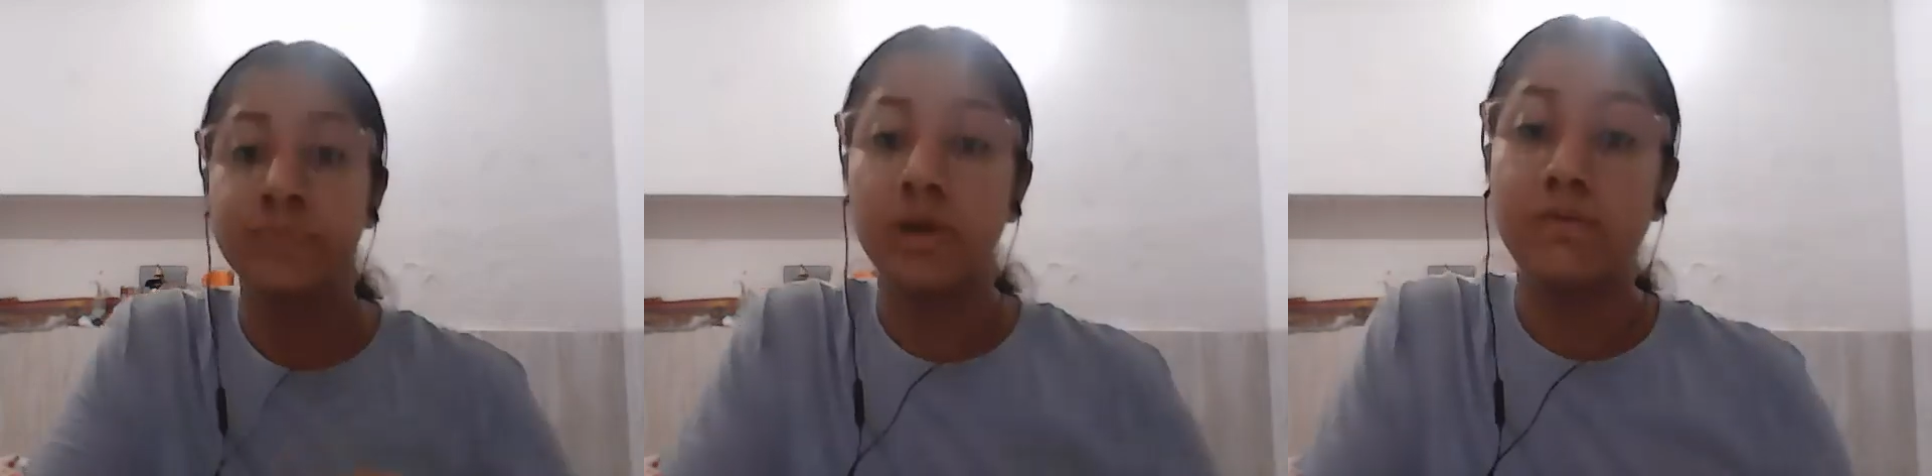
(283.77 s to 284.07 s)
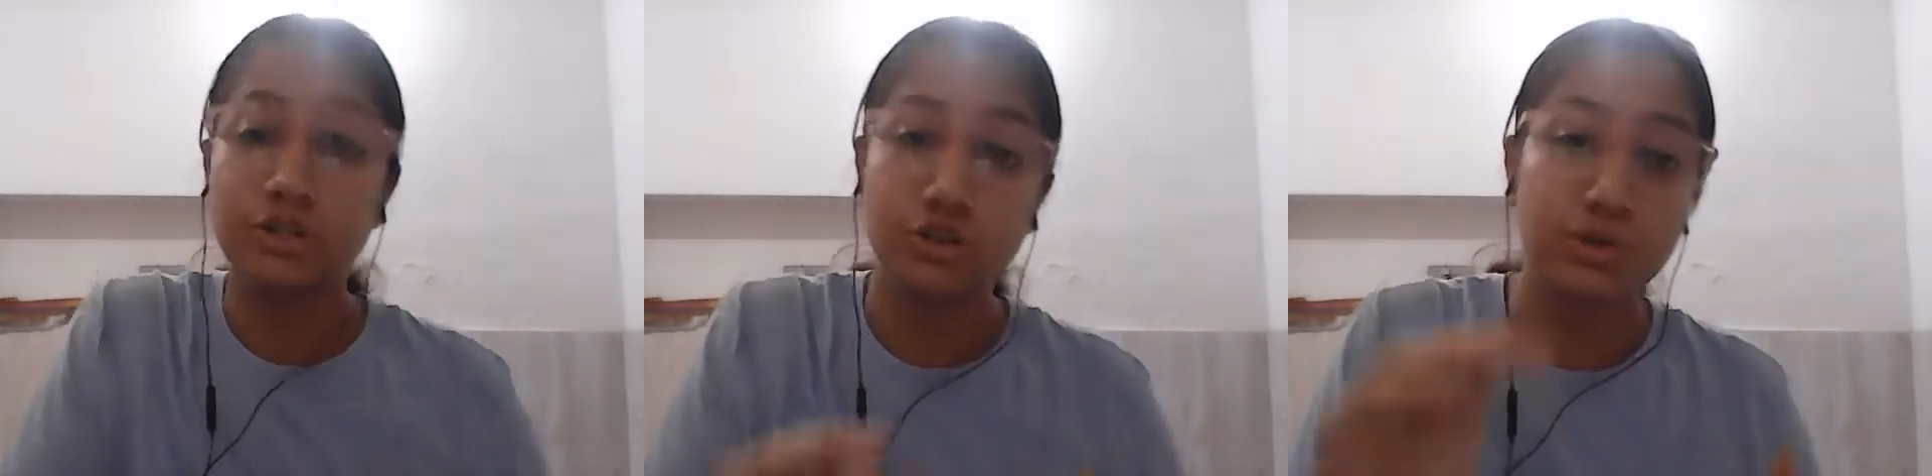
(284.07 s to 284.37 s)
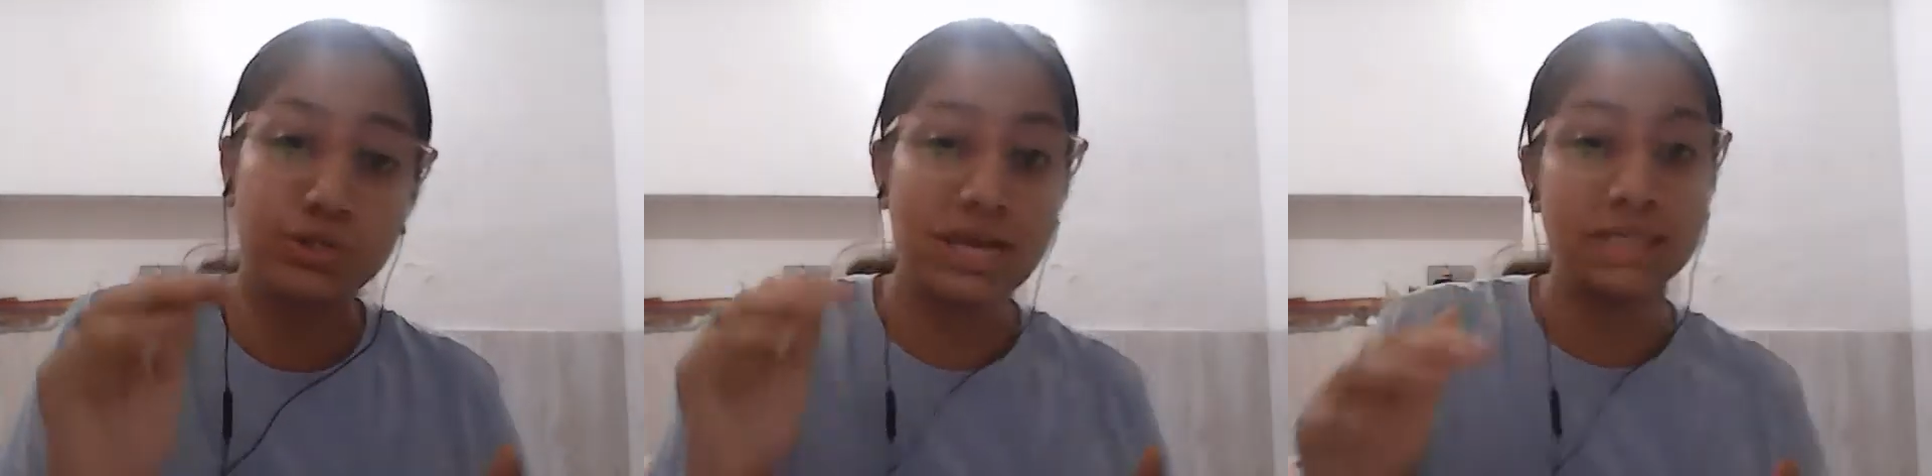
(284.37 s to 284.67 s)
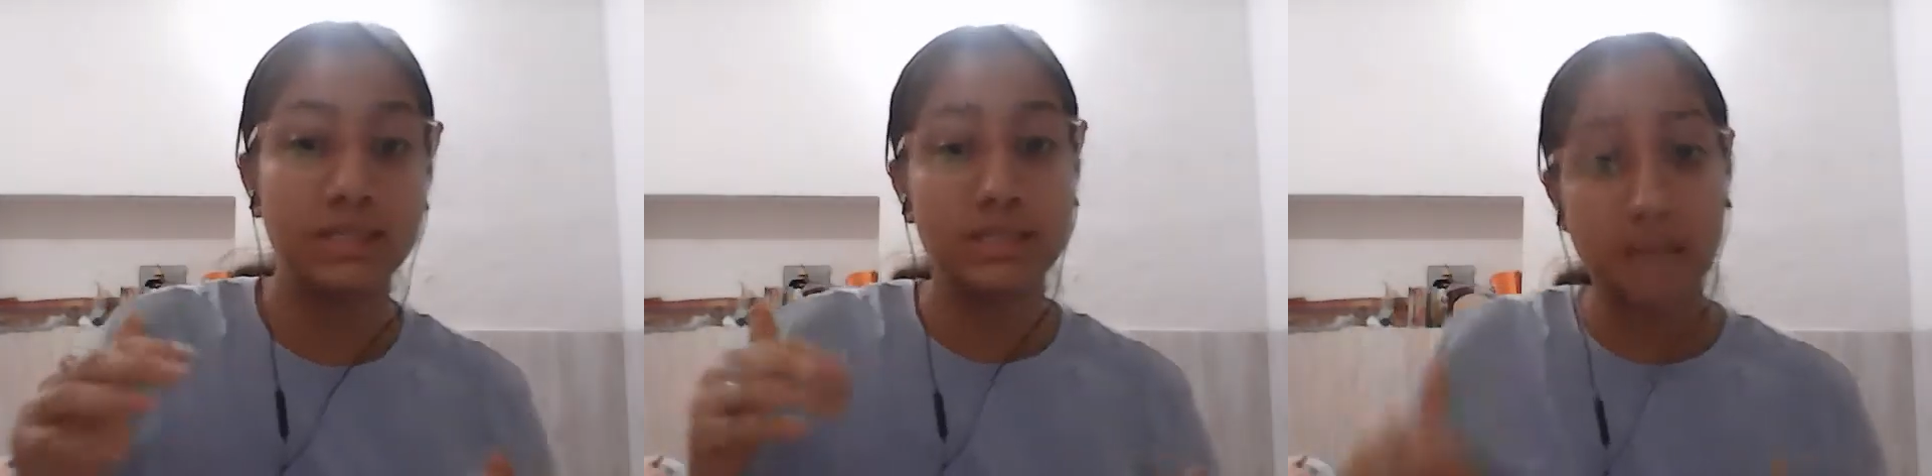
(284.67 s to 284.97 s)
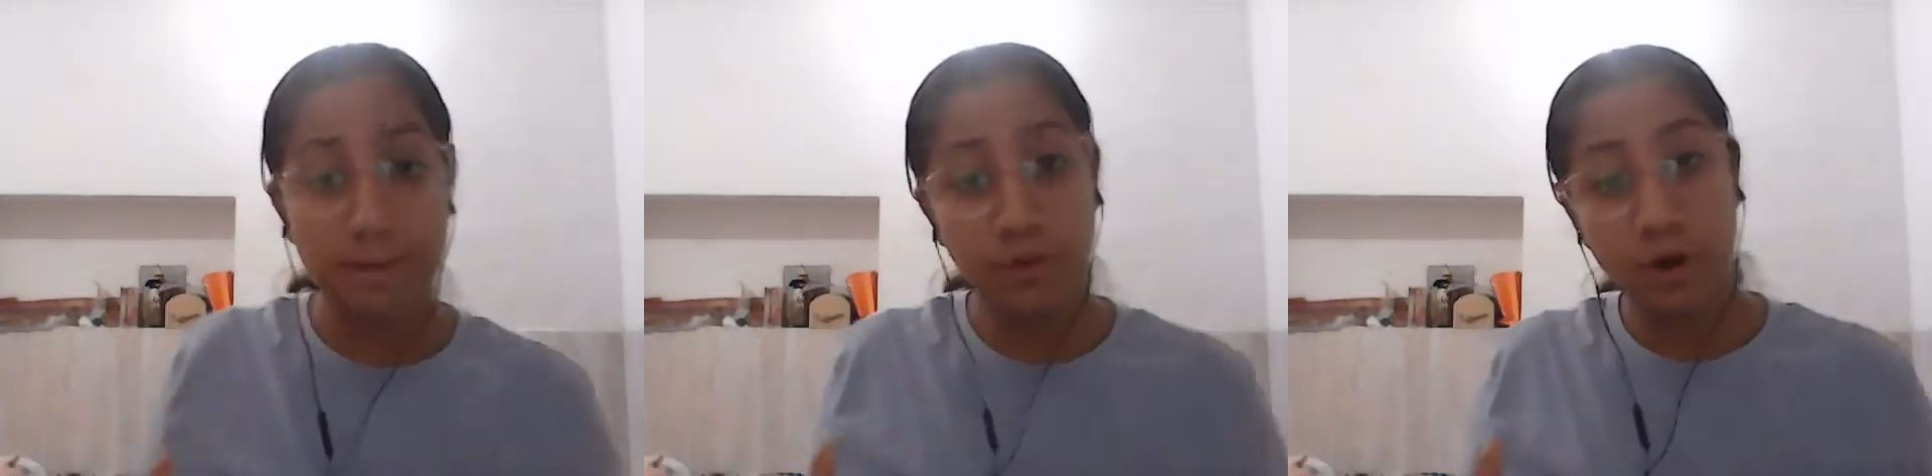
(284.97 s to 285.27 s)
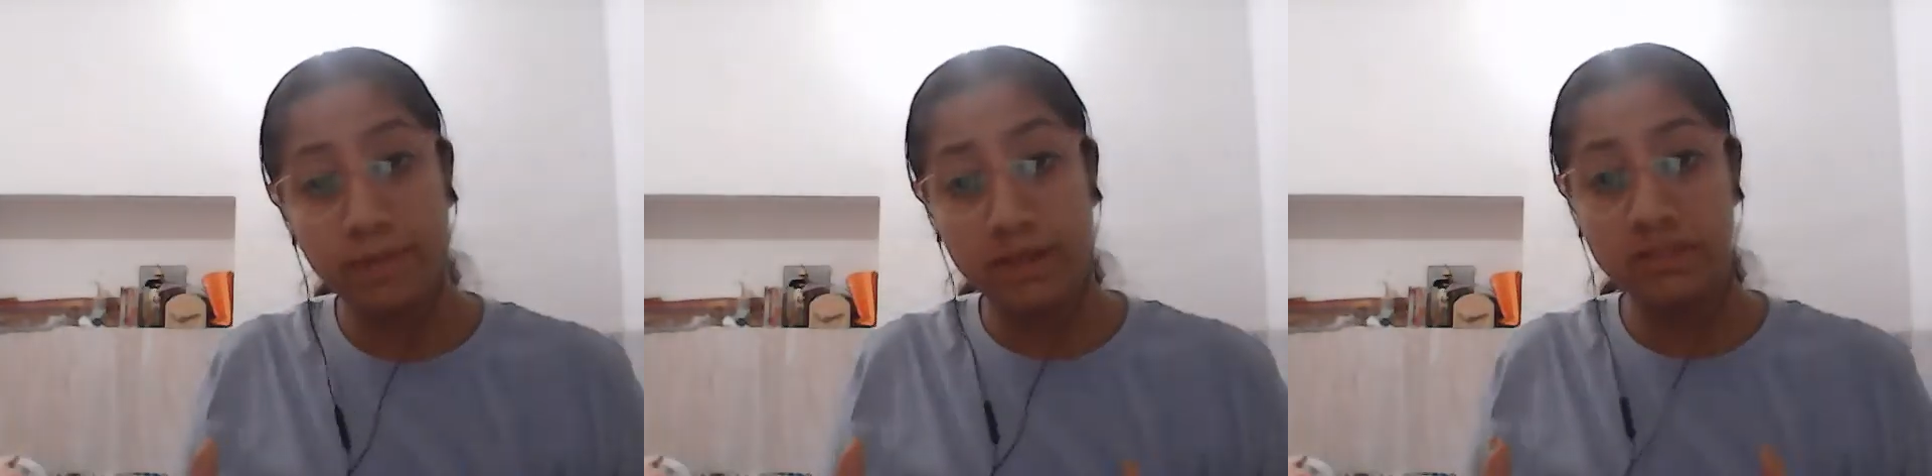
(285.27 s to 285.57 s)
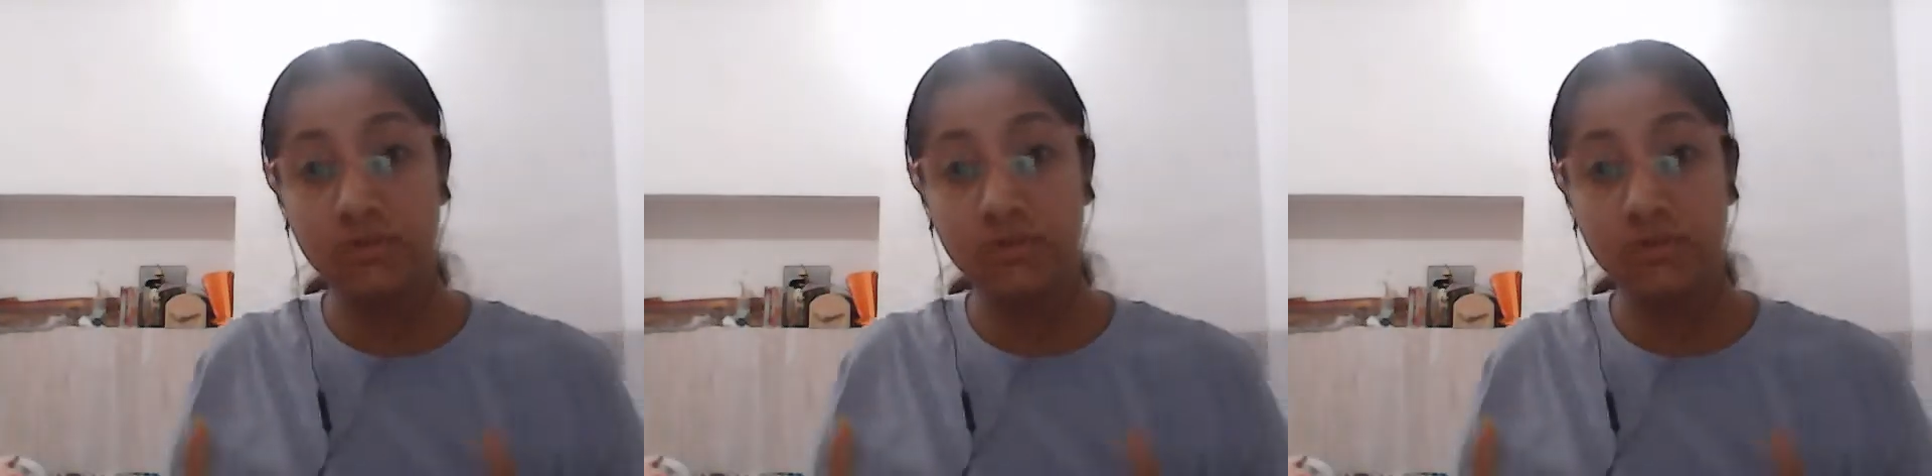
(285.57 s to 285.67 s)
in which you discuss the subtopics,